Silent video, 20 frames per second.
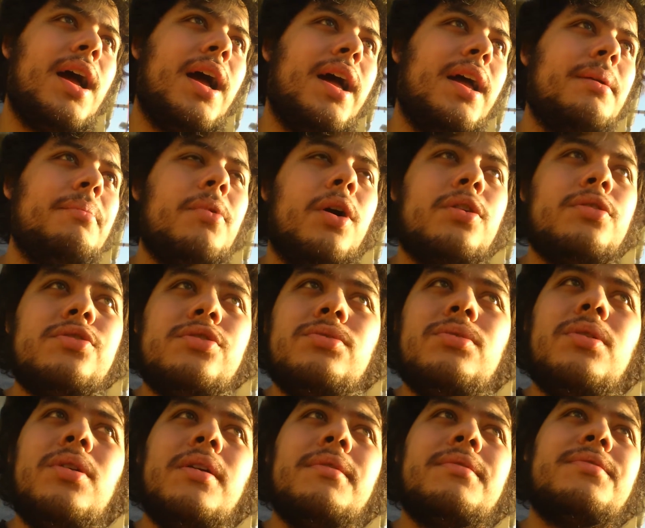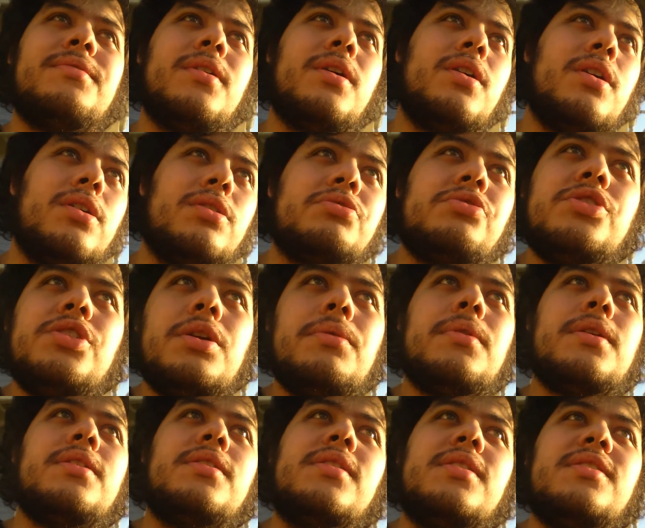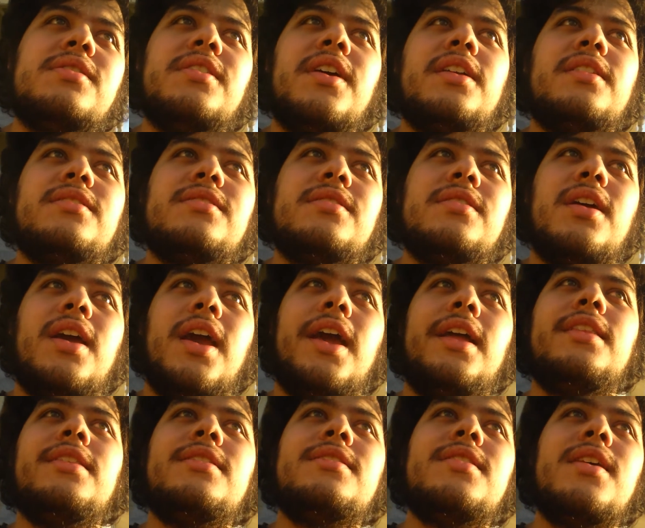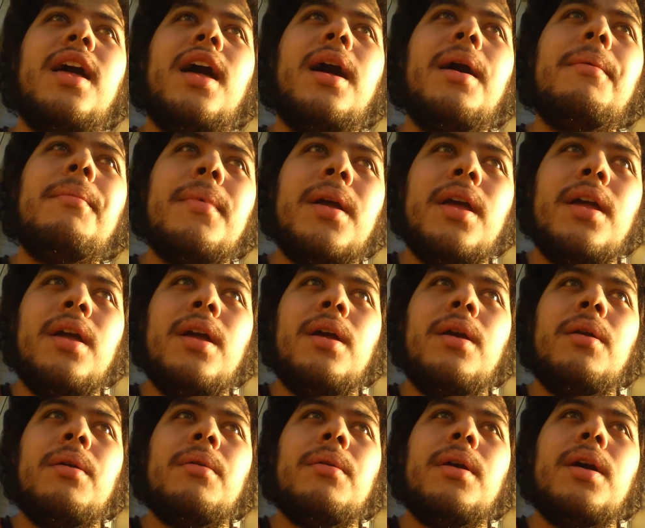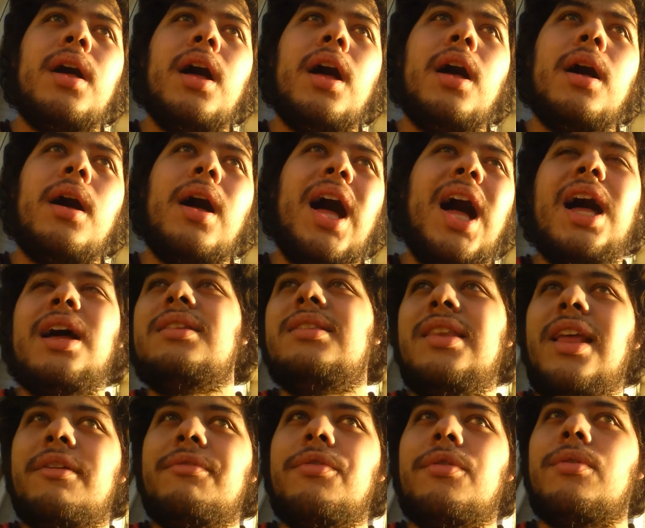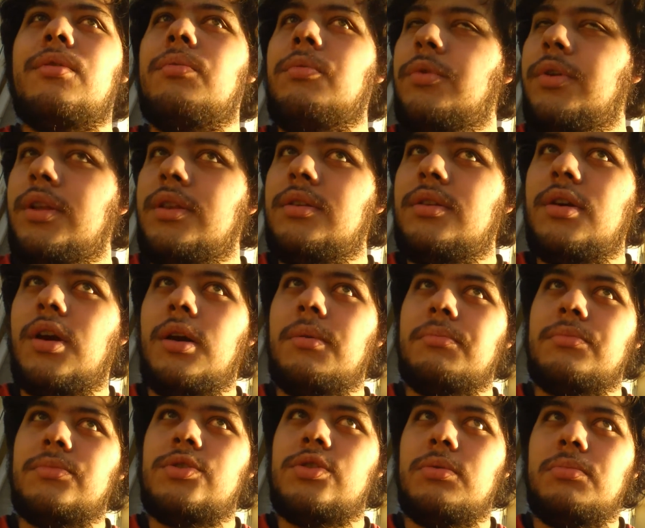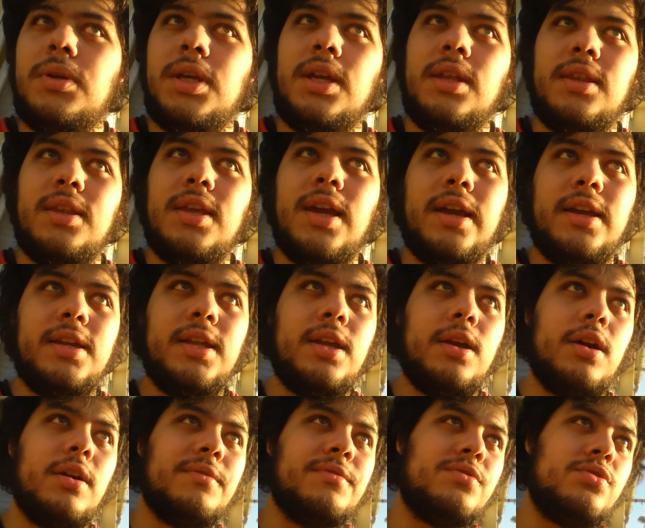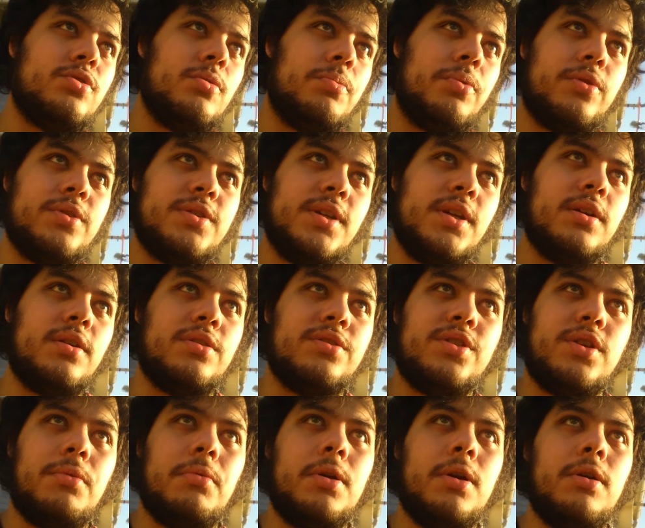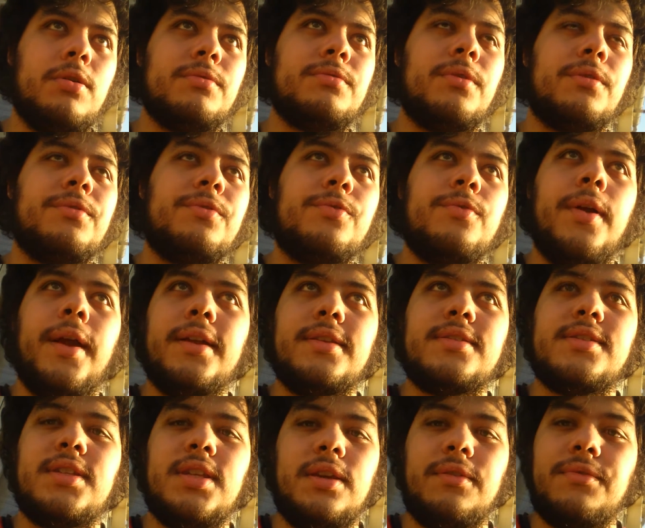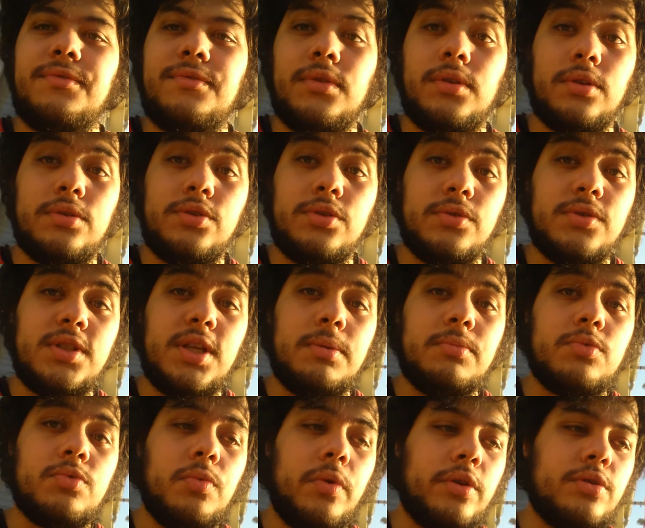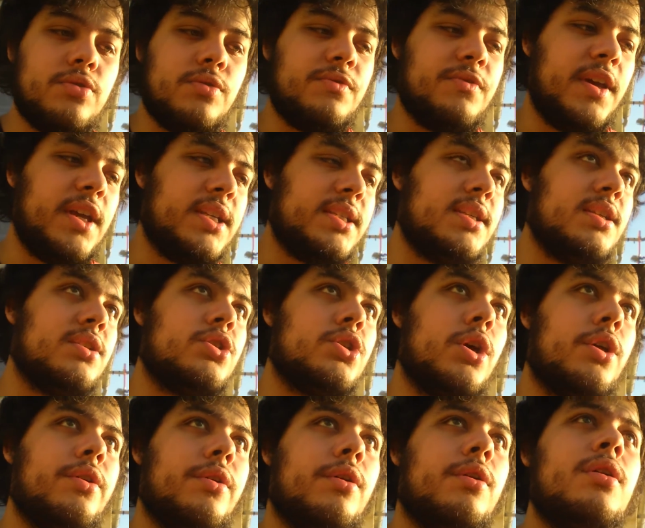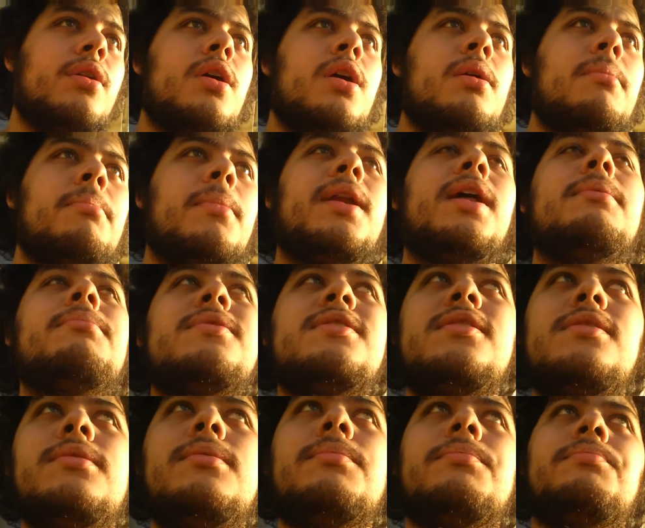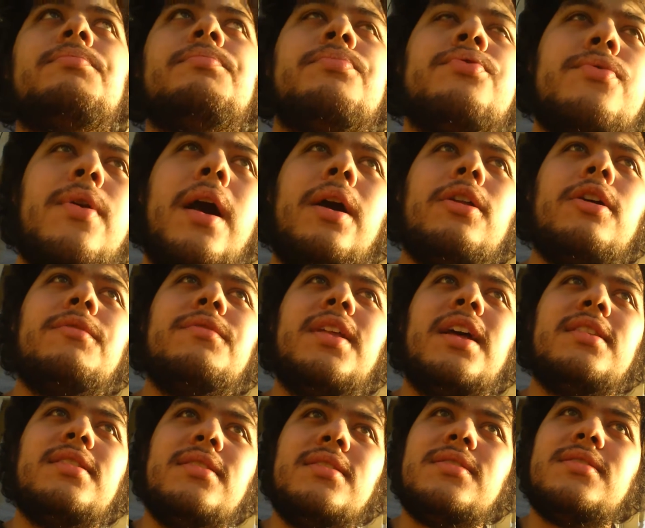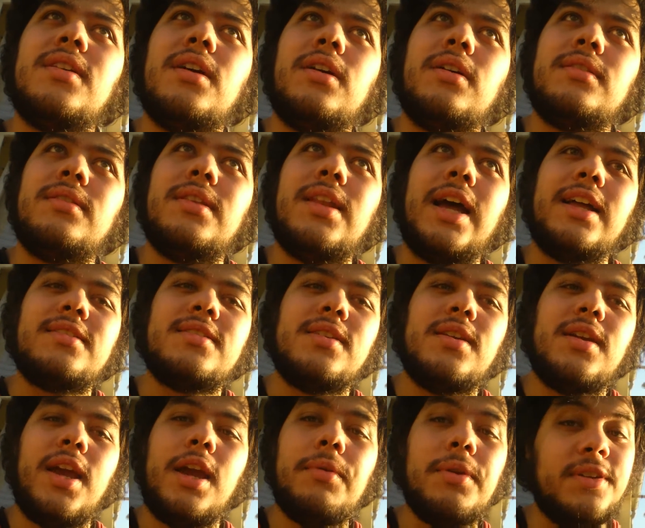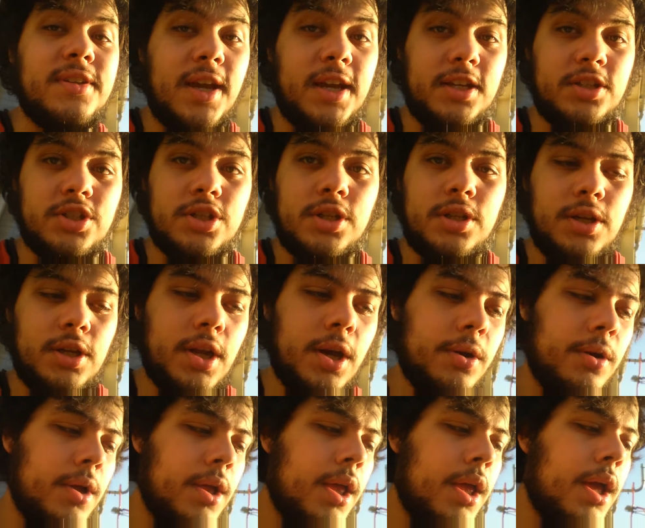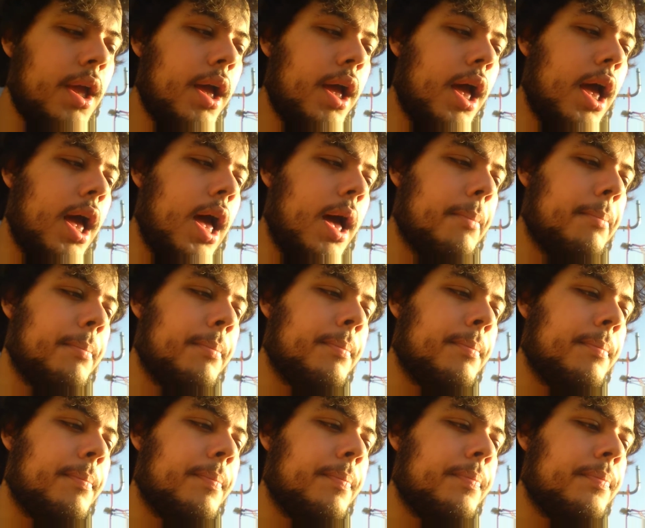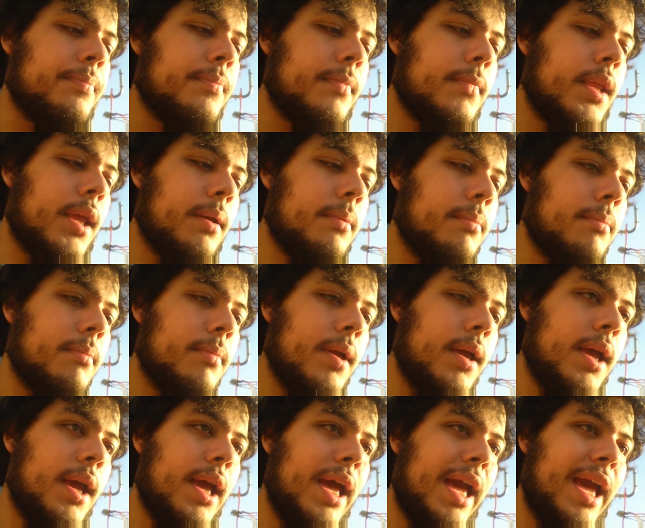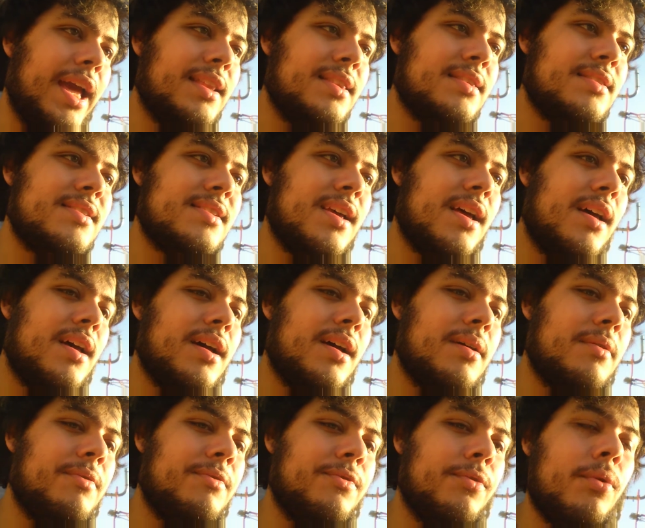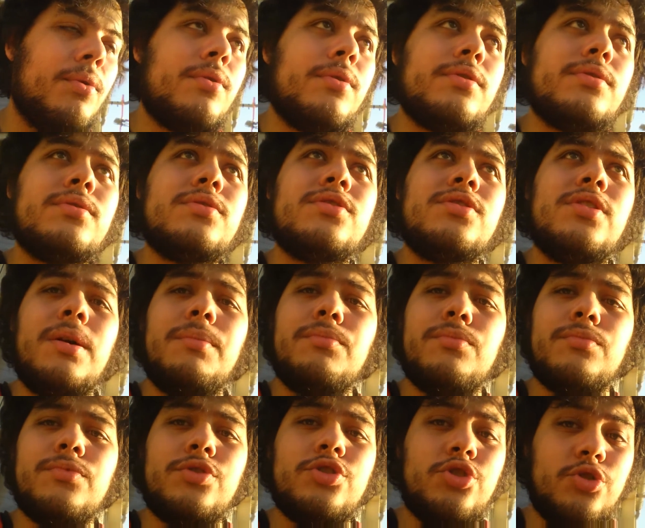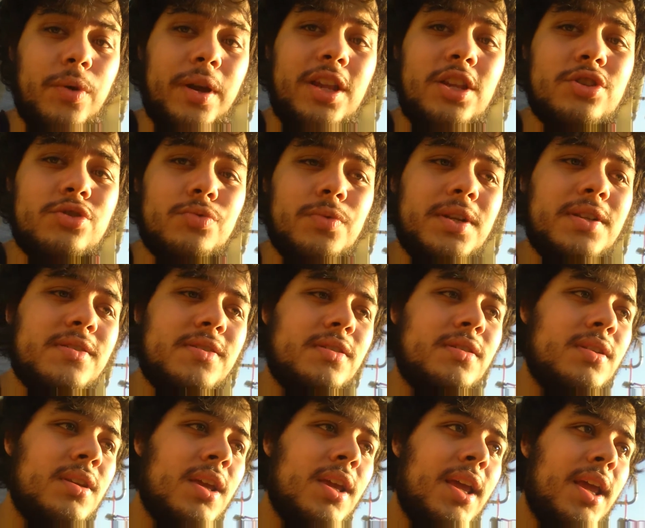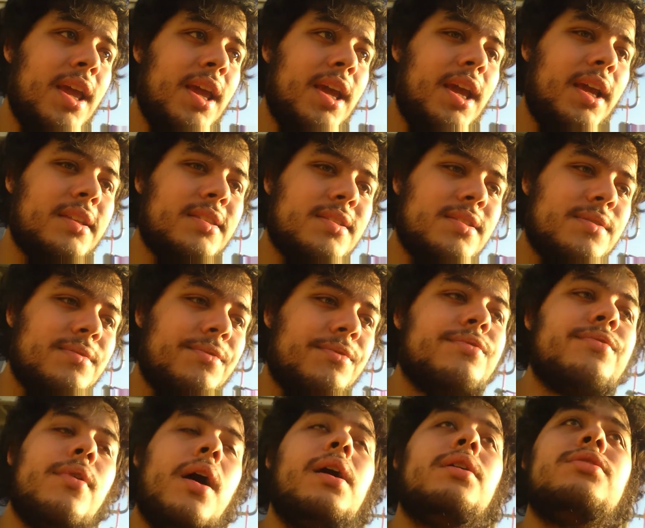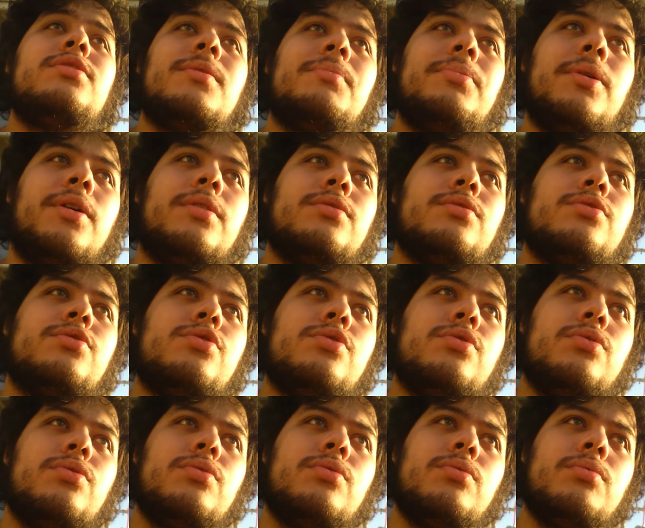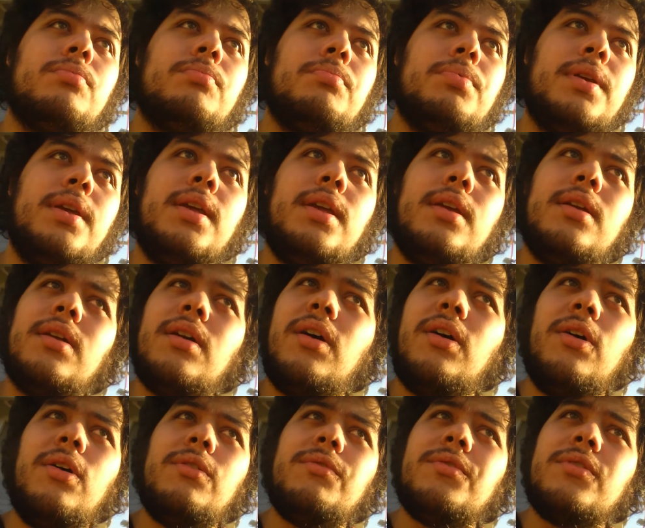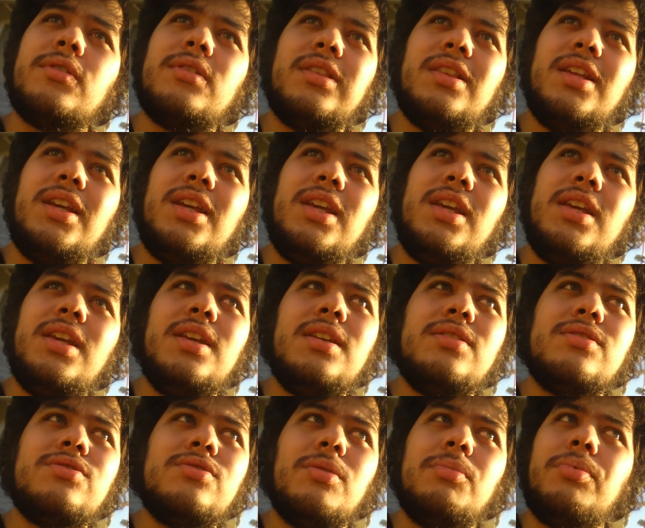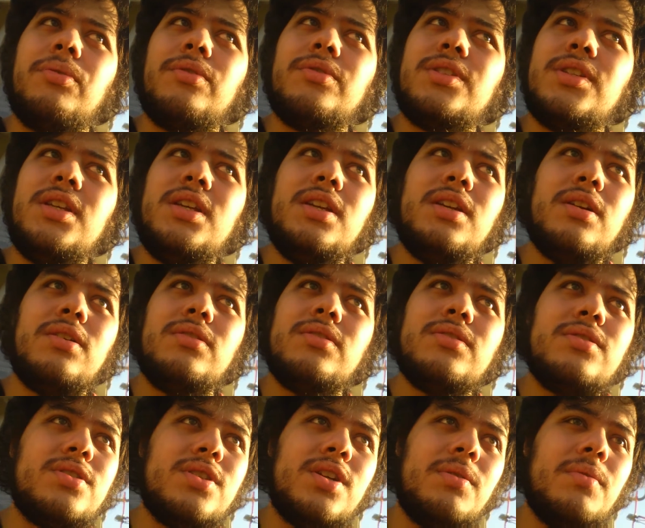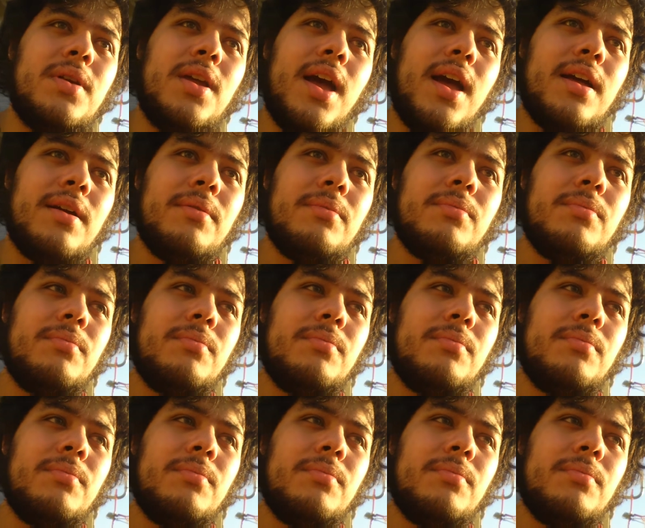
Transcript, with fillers: I'm also of Algerian descent, and uh, uh, never would it come to me the idea of supporting Algeria over France if the two teams were to face each other, but I'm still proud of that of that heritage, you know. Um, and uh, for some strange reason, it's frowned upon to be overtly supporting Algeria.